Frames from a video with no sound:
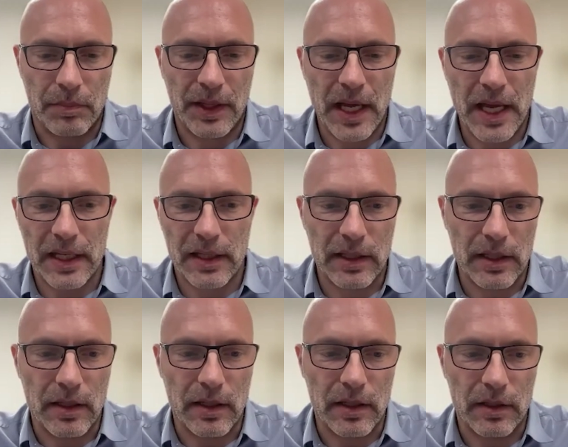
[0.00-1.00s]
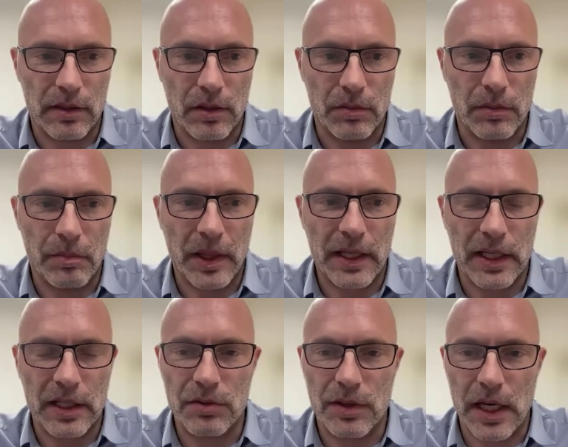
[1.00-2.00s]
playing playing
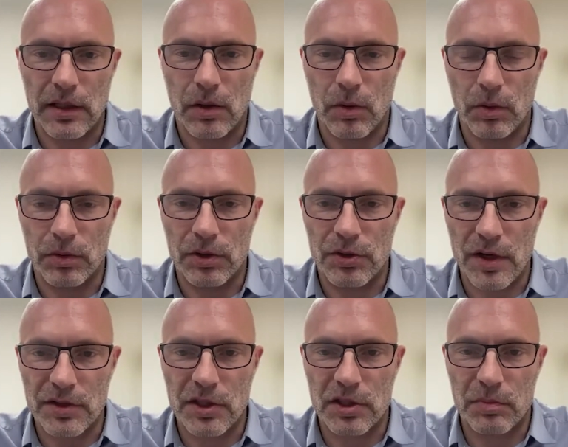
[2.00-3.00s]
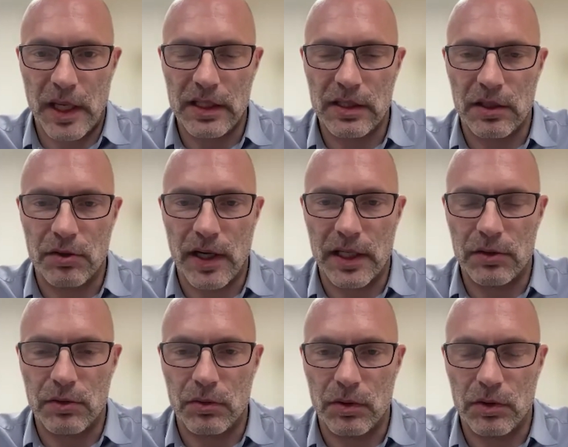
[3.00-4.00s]
into that whole trust space, and trying
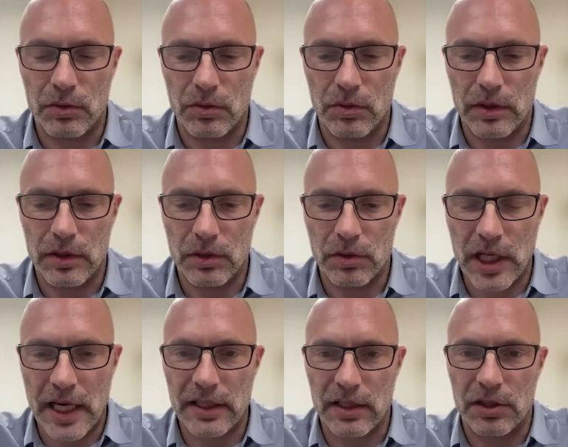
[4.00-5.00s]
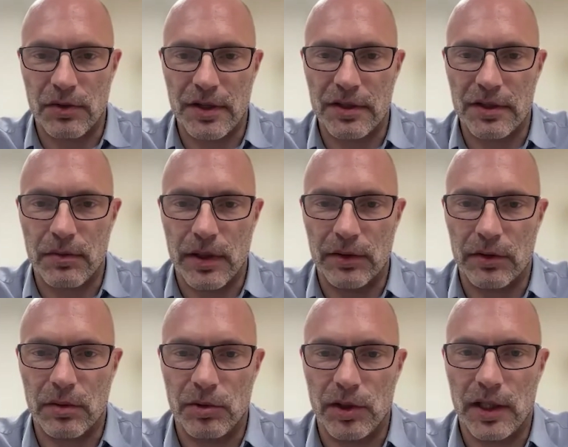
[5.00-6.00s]
to tighten the trust around
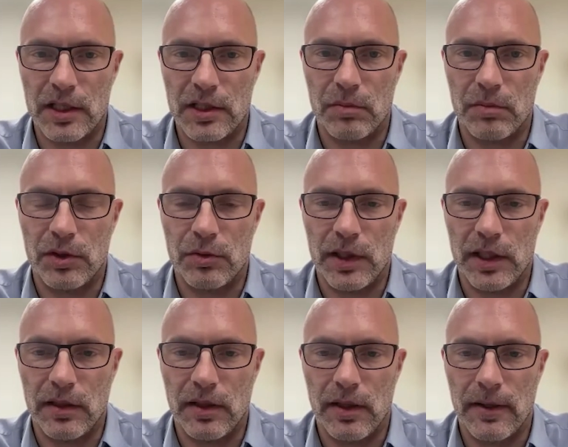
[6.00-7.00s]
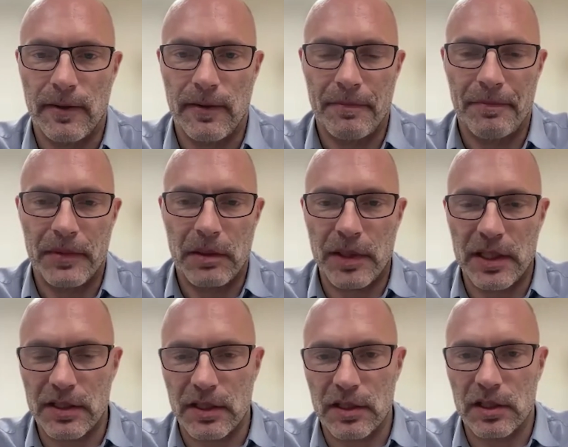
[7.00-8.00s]
communication between
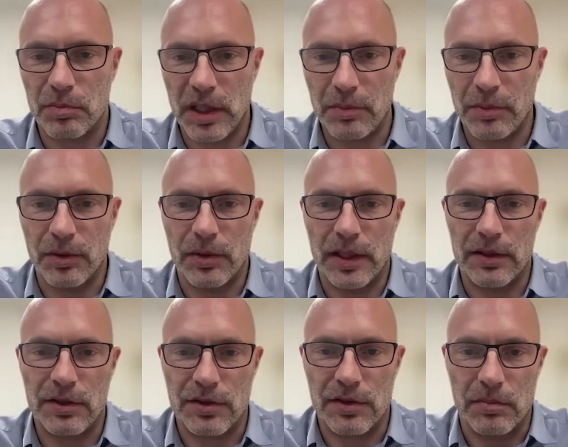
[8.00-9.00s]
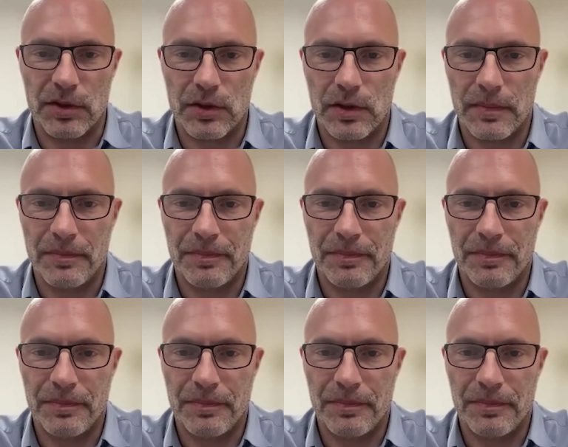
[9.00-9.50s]
businesses, people, and systems,